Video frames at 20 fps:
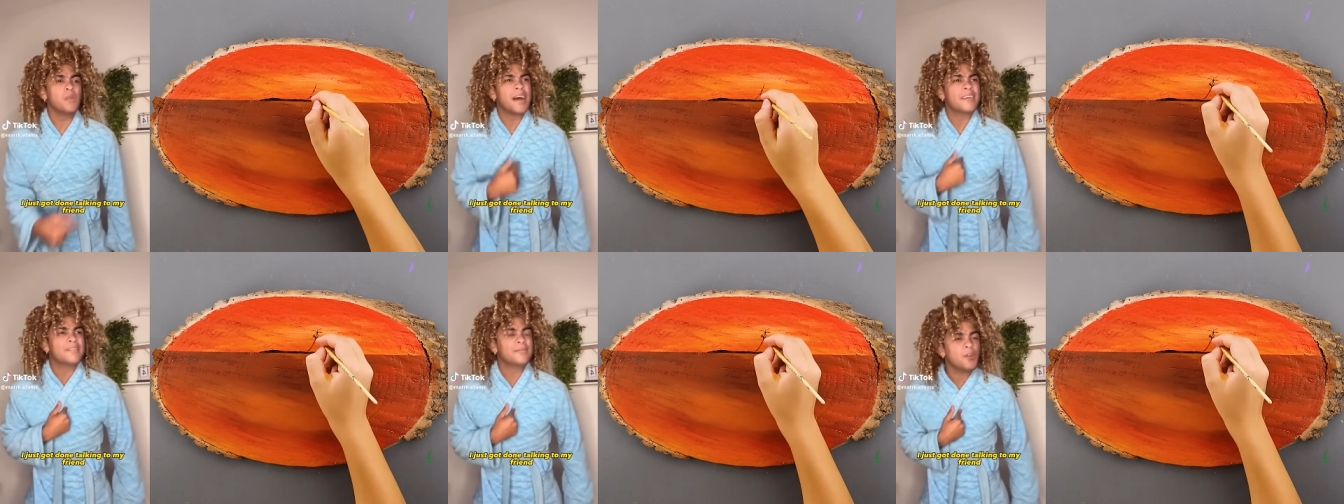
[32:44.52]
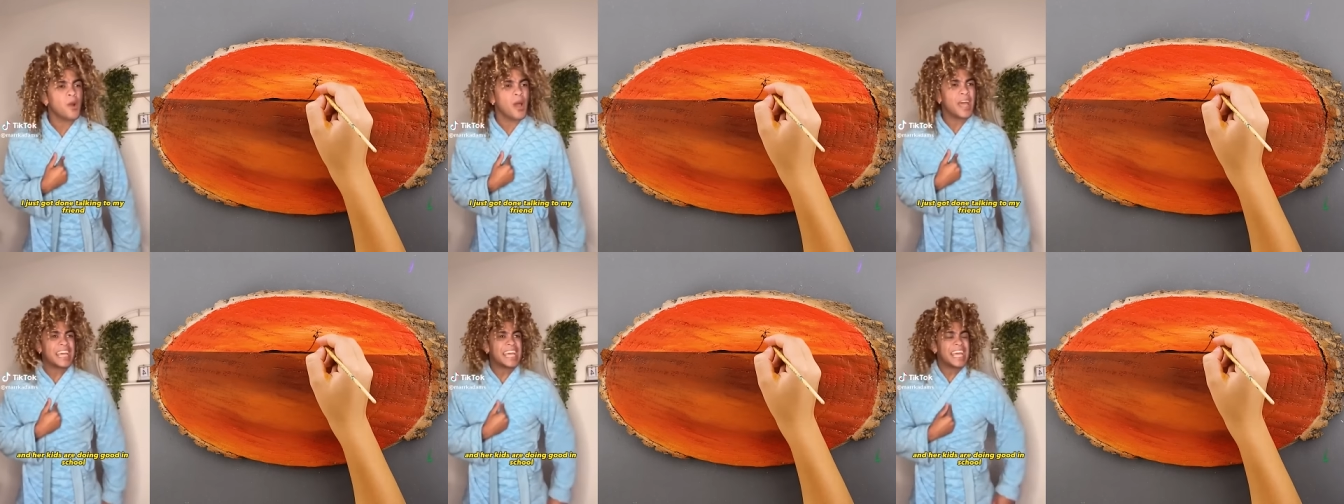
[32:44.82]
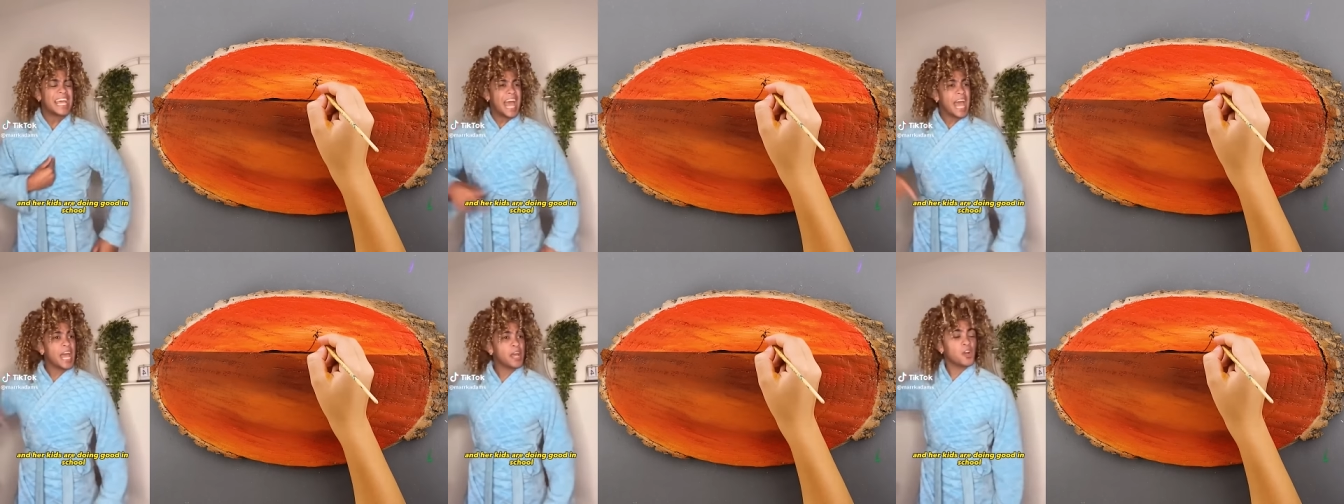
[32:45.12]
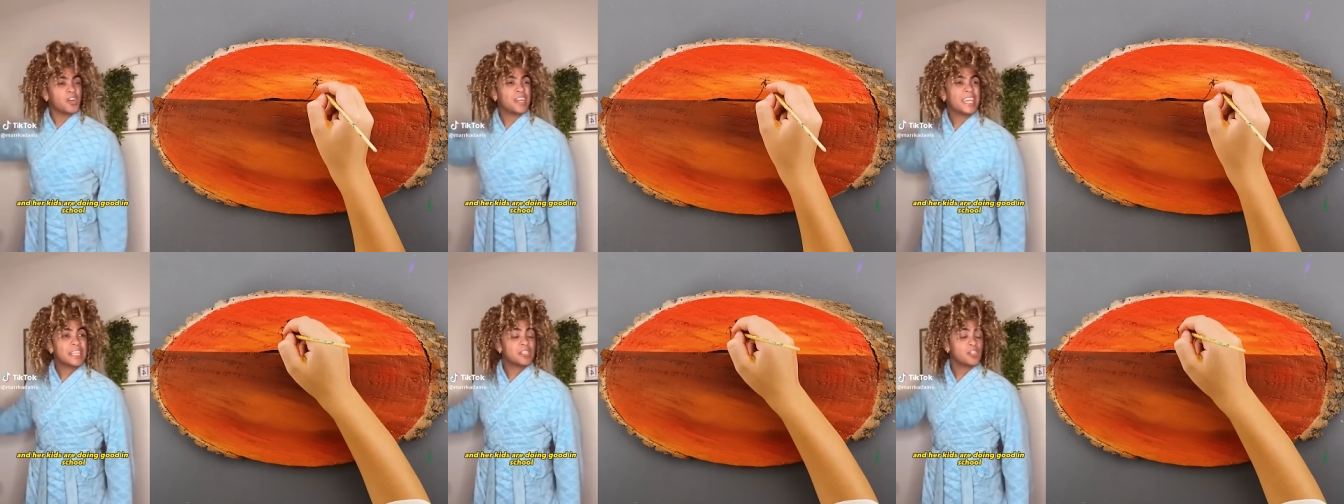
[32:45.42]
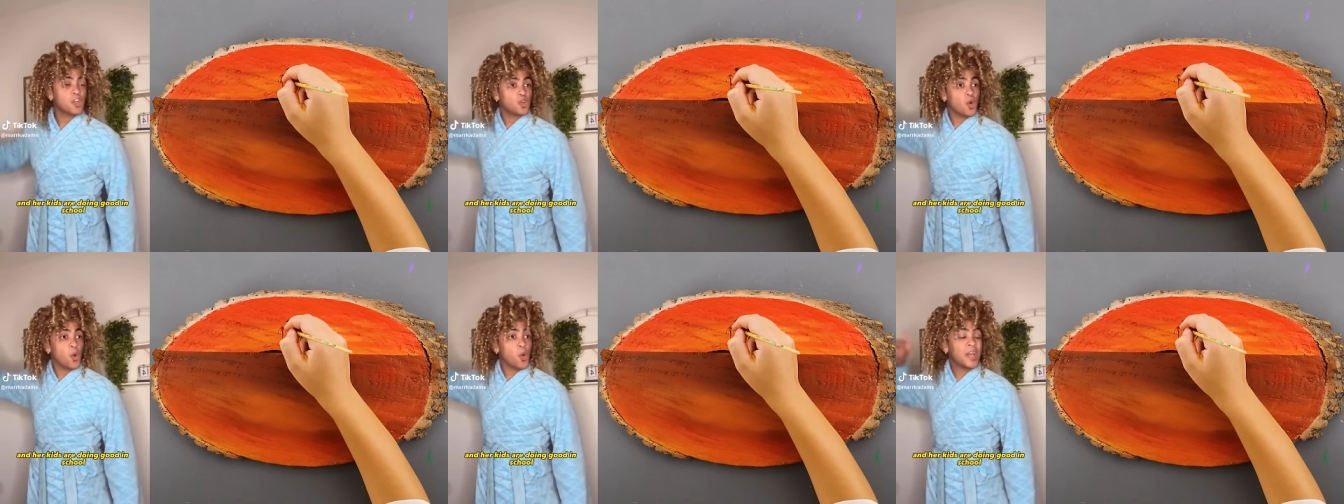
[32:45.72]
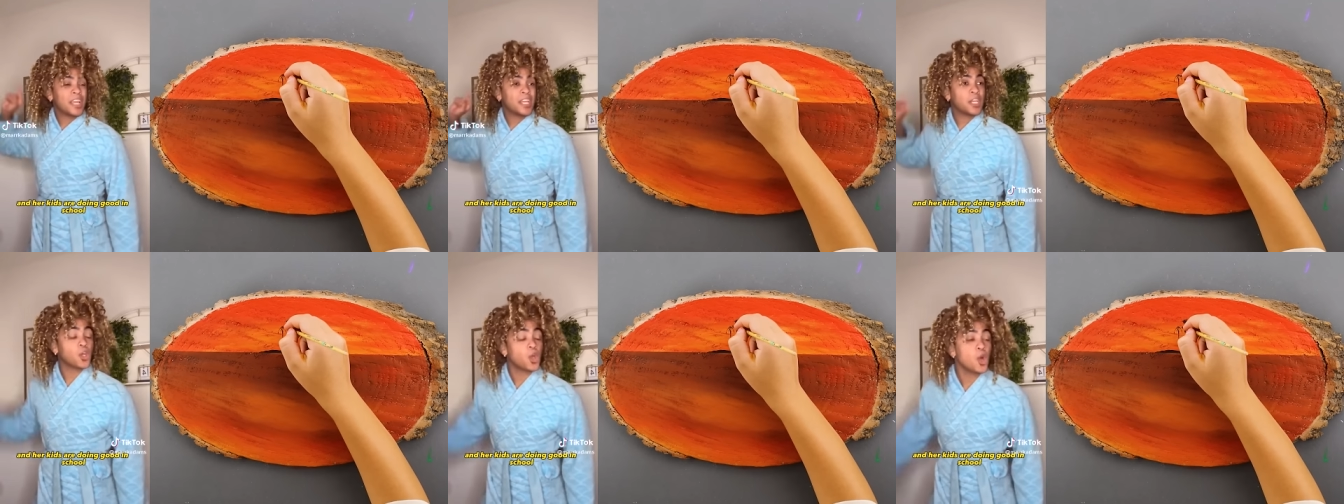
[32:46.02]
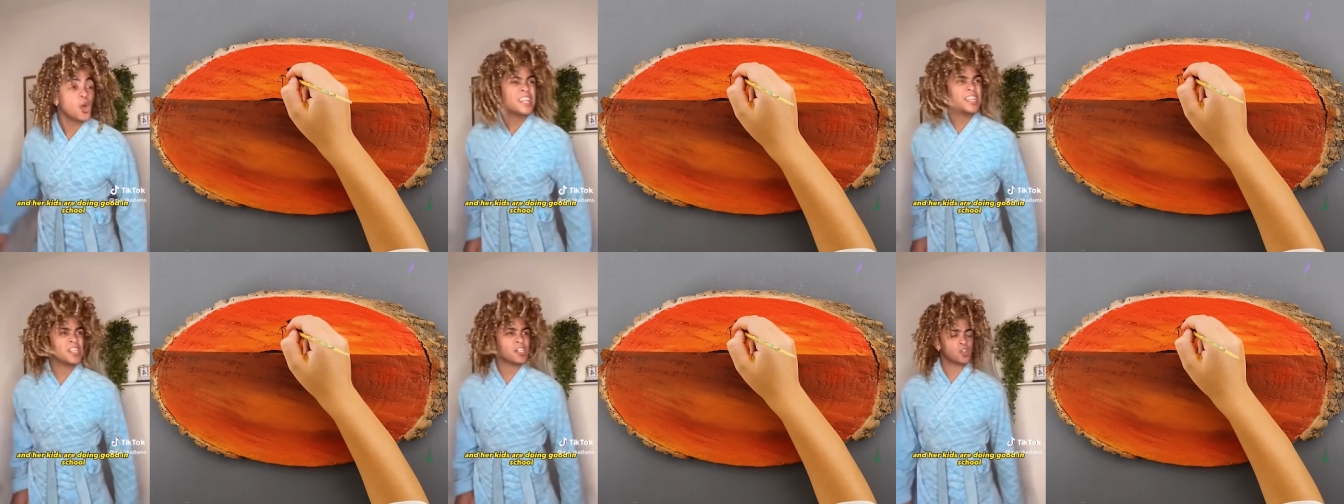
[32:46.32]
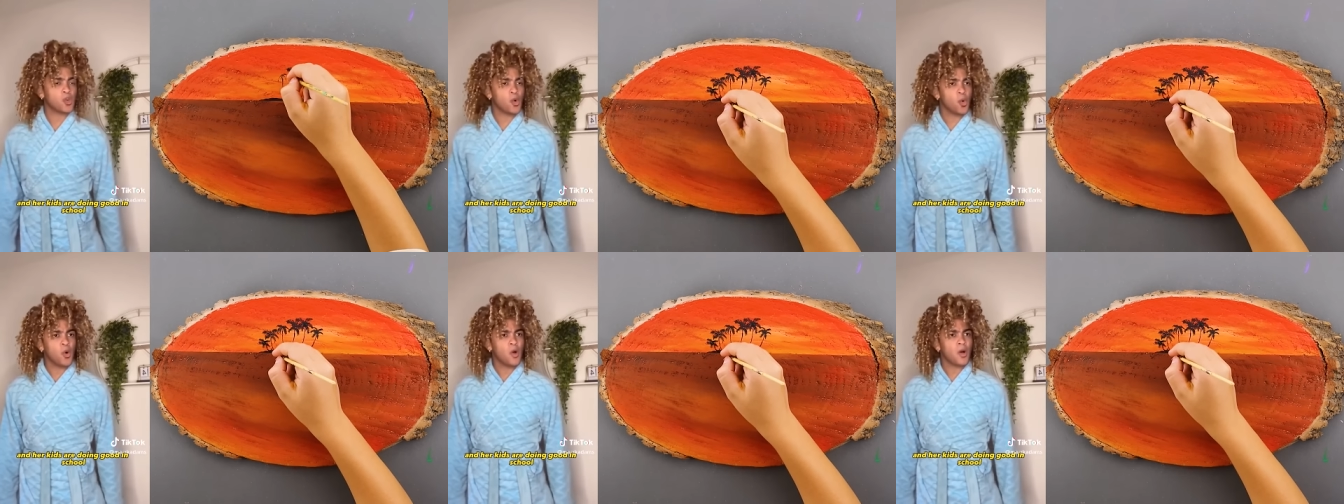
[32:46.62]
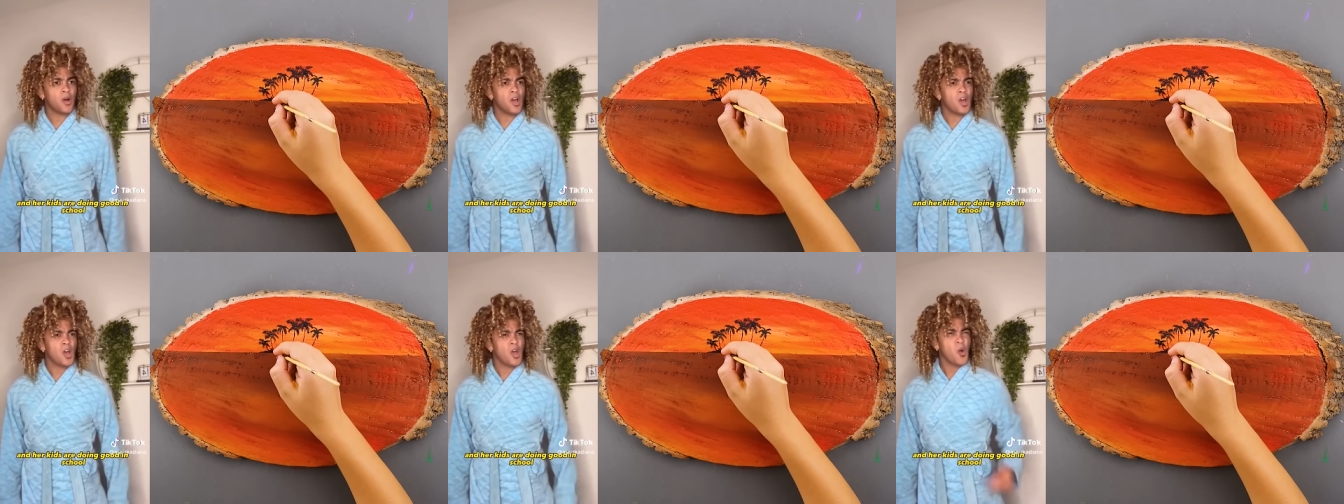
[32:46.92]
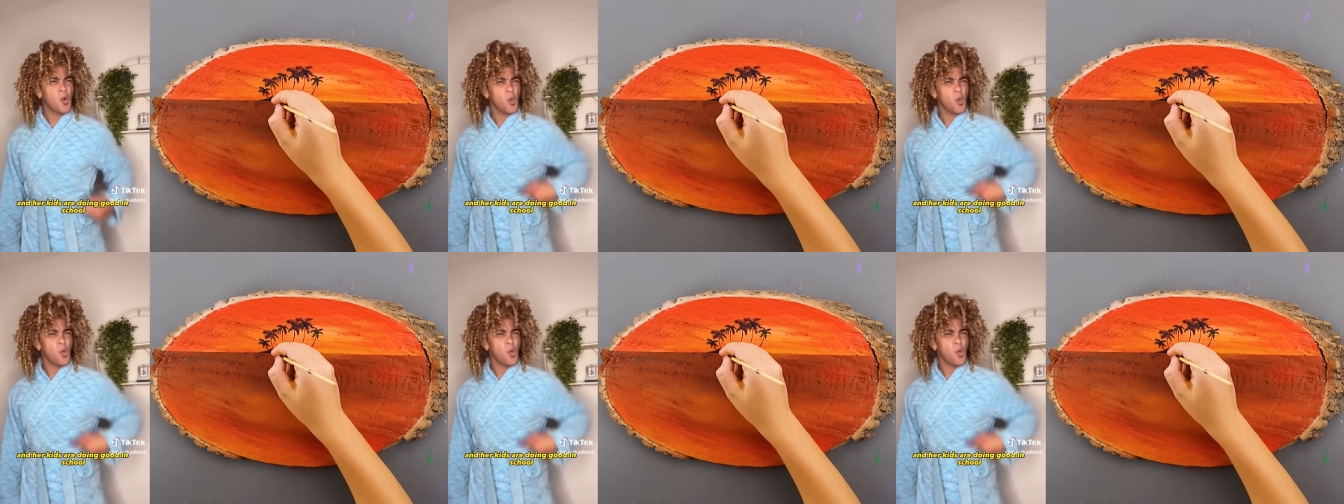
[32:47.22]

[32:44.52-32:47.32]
to my friend, and her kids are doing good in school.